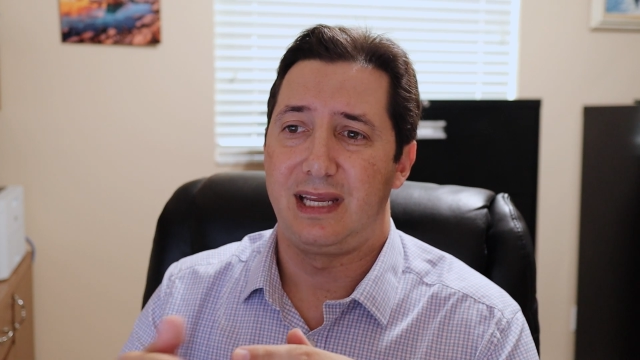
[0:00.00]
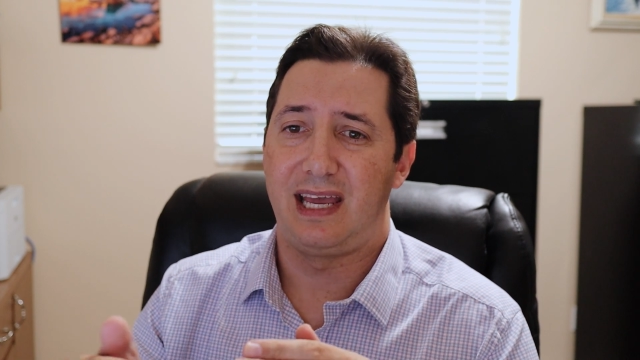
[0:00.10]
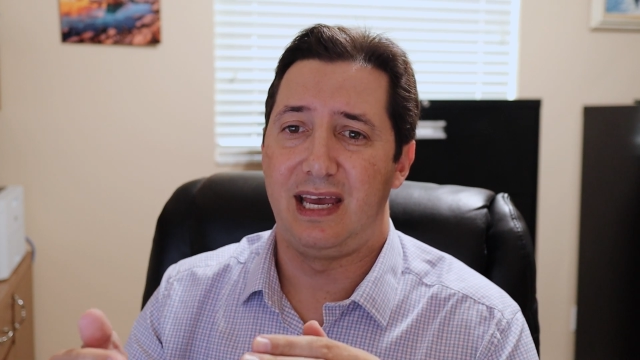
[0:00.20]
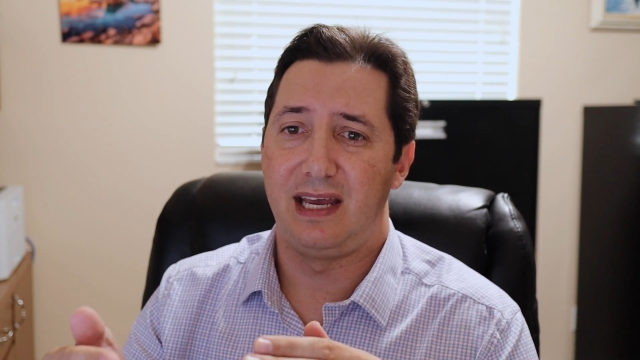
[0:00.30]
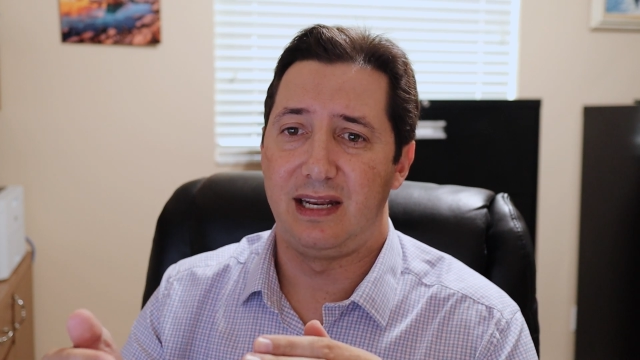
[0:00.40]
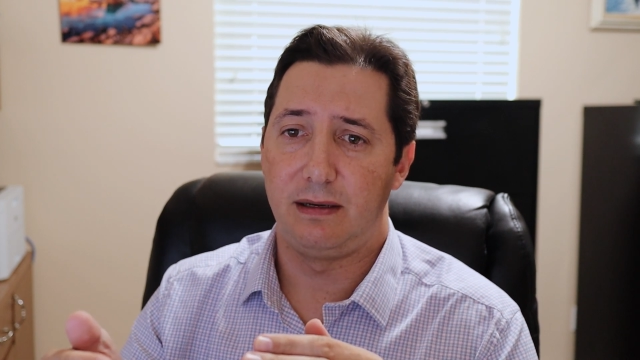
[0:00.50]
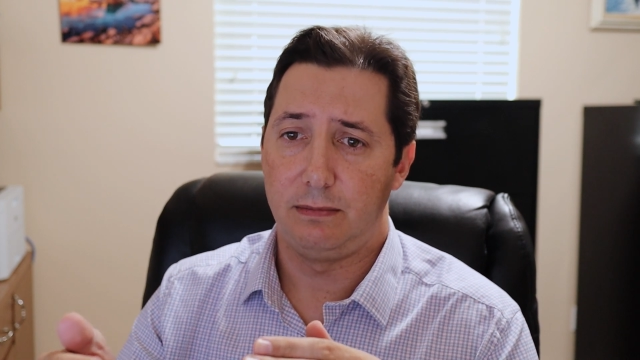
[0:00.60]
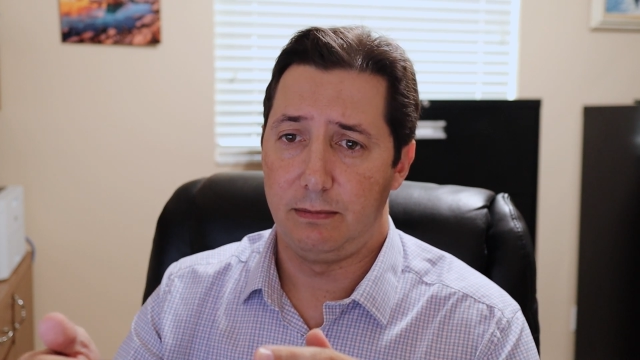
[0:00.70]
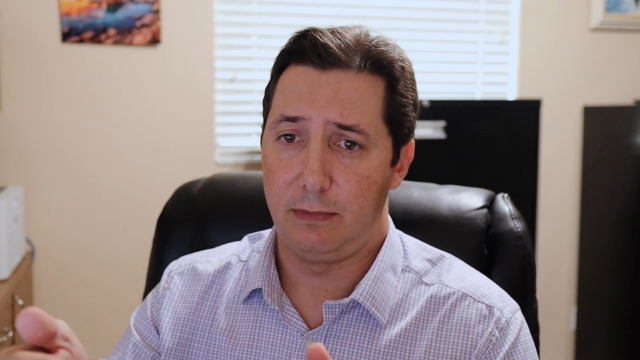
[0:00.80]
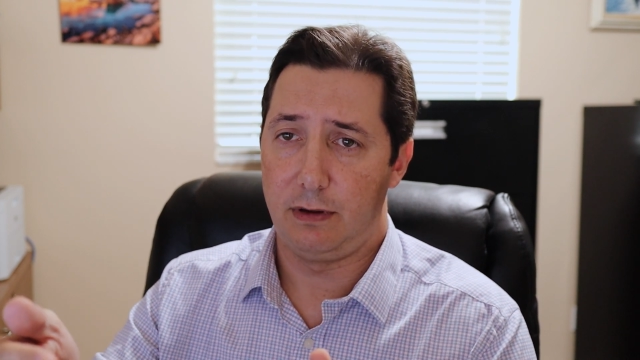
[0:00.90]

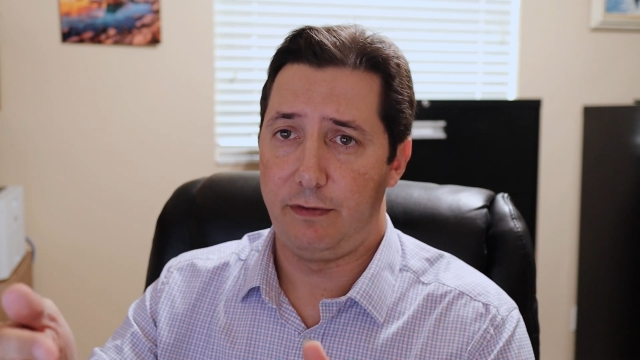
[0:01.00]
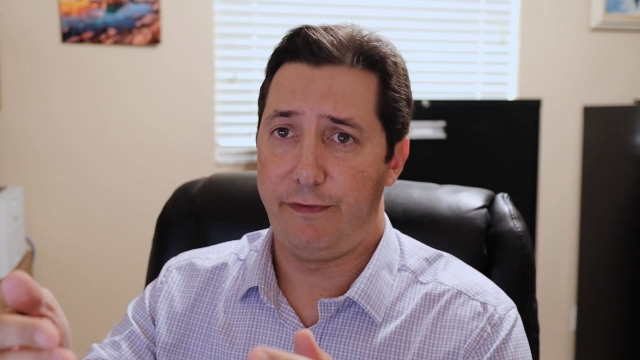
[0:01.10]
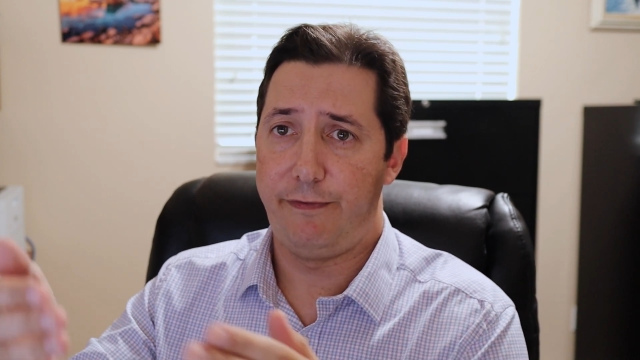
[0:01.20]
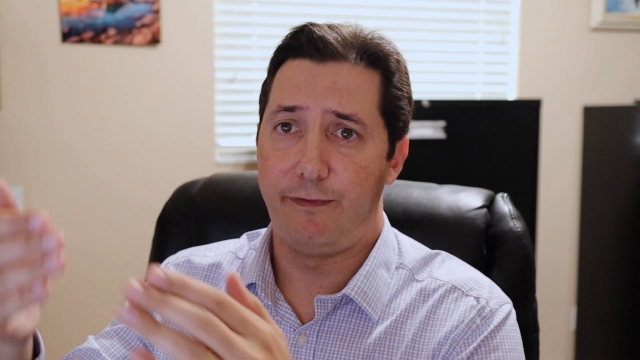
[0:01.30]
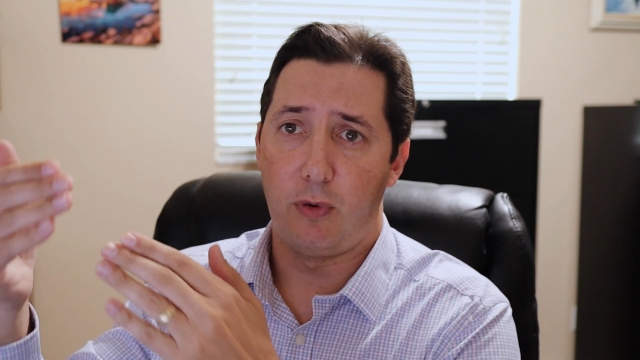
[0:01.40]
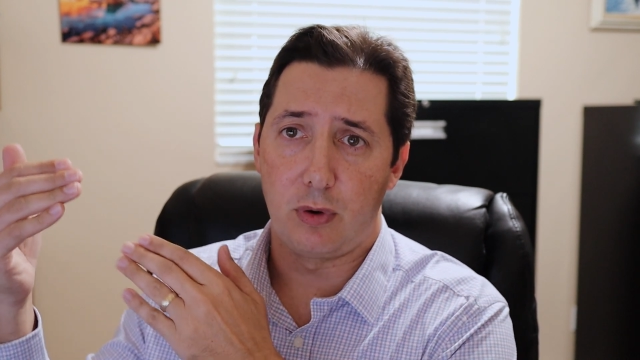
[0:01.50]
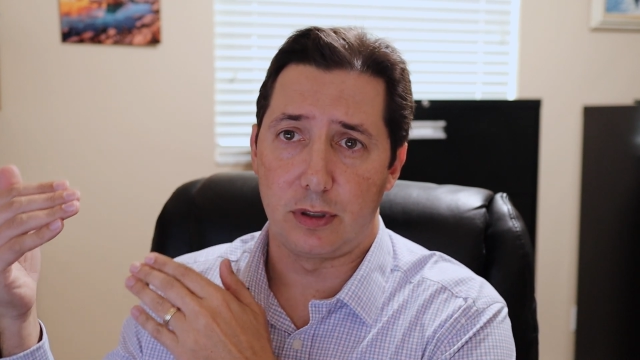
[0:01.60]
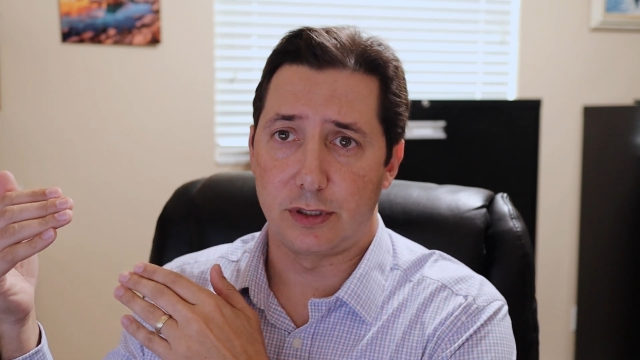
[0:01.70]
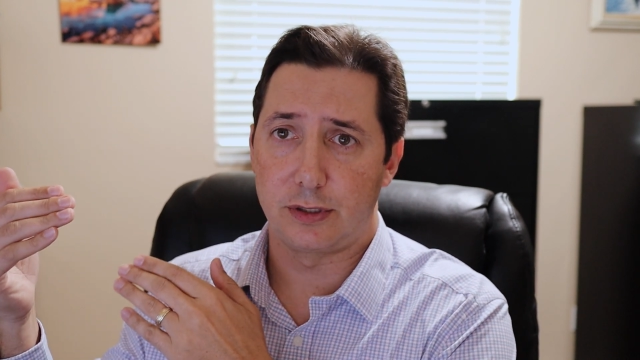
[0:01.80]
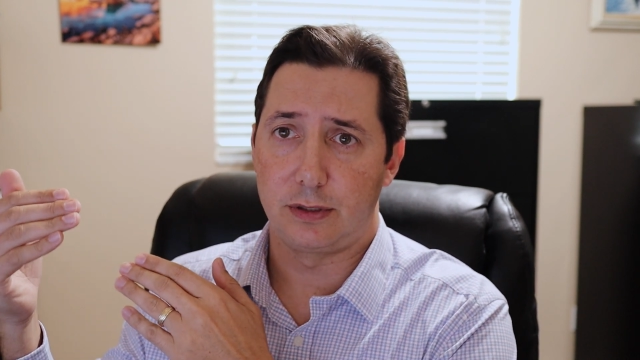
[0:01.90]
can
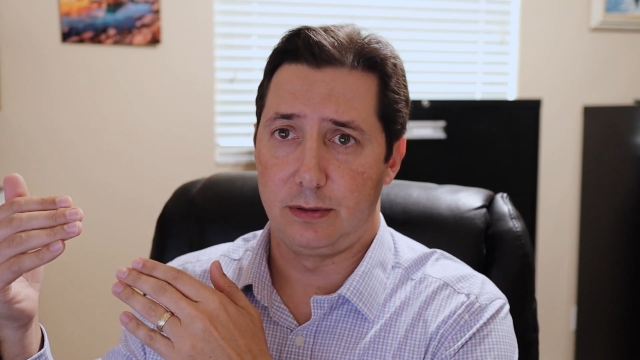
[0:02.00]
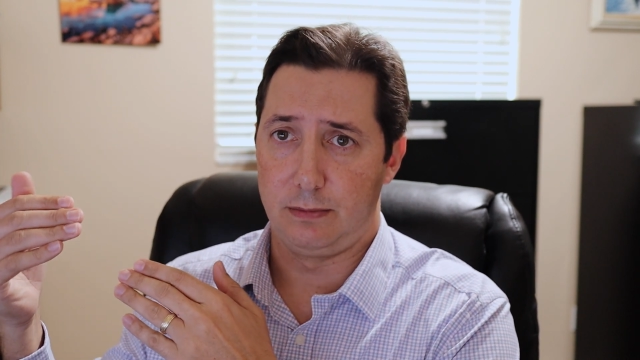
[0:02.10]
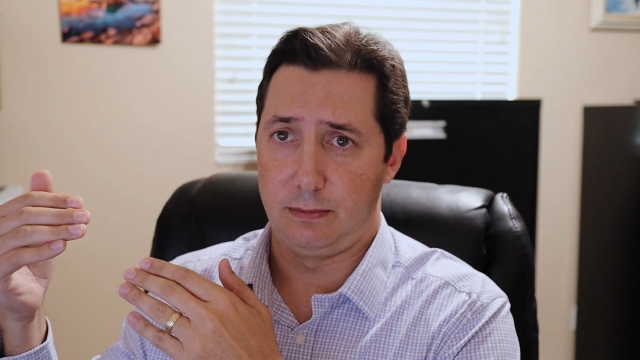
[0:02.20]
force